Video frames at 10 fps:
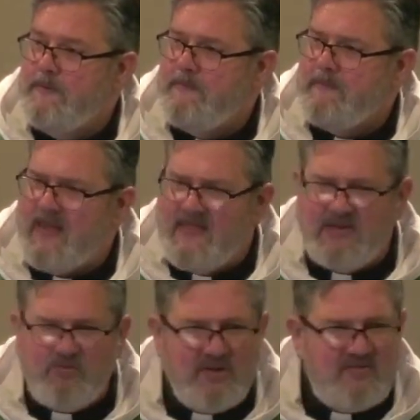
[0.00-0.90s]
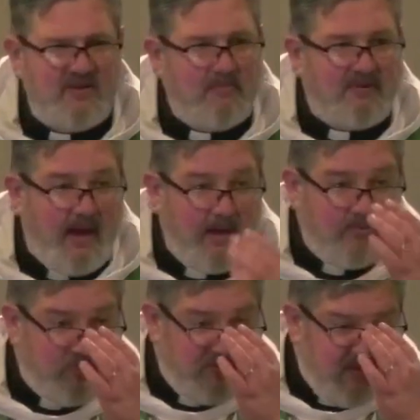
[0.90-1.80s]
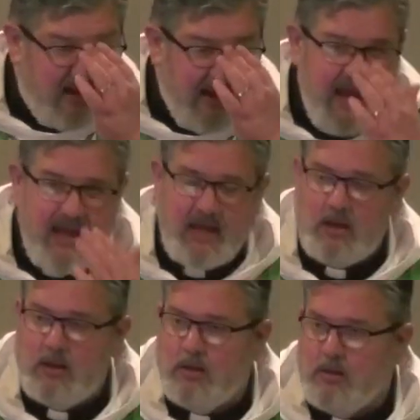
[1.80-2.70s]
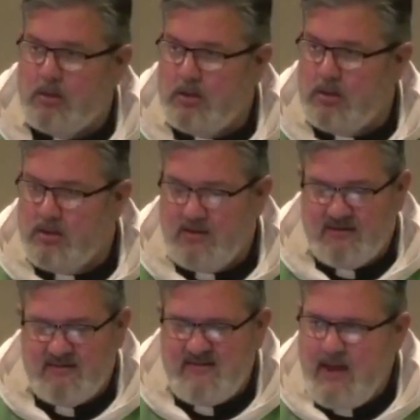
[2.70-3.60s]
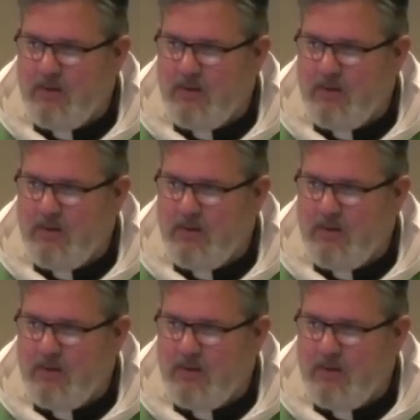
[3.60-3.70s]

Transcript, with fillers: And that's why sometimes we say, hey, now is